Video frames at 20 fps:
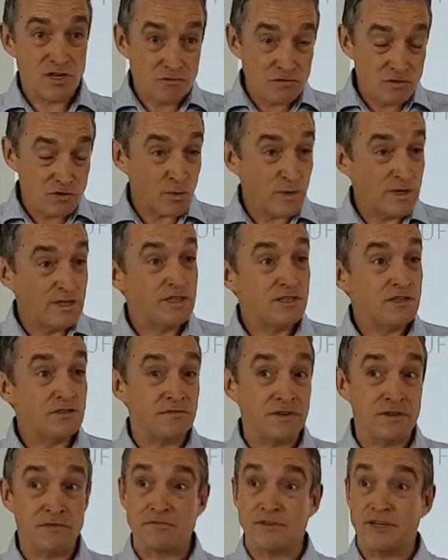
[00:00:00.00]
So 20
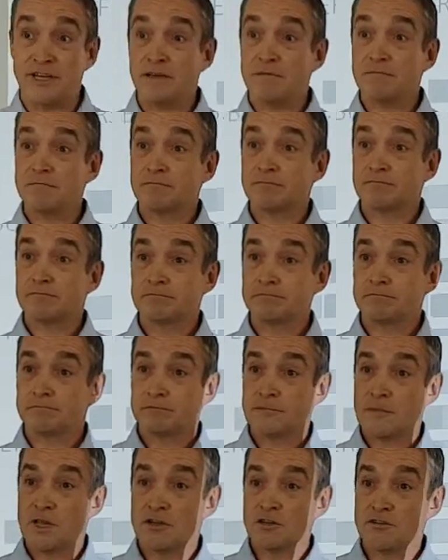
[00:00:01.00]
to 50.
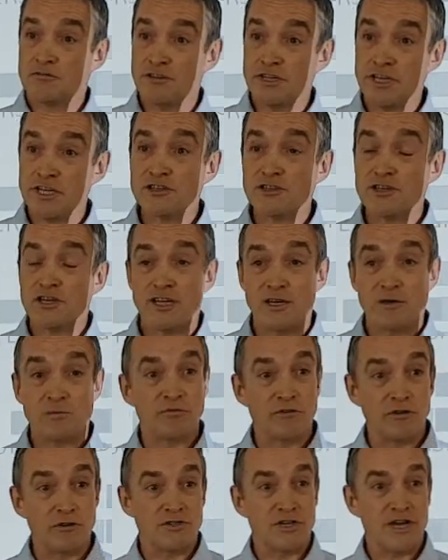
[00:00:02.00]
Traditionally
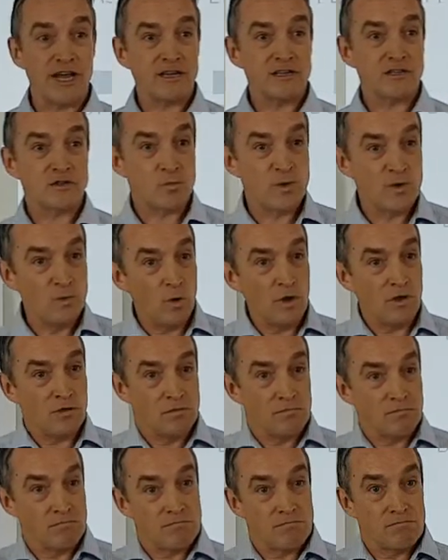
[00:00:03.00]
in projects, we
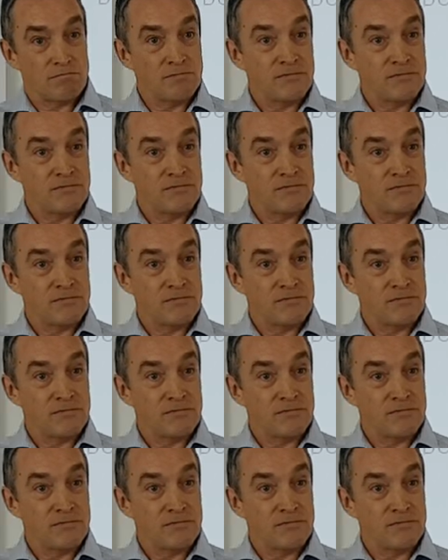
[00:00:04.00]
want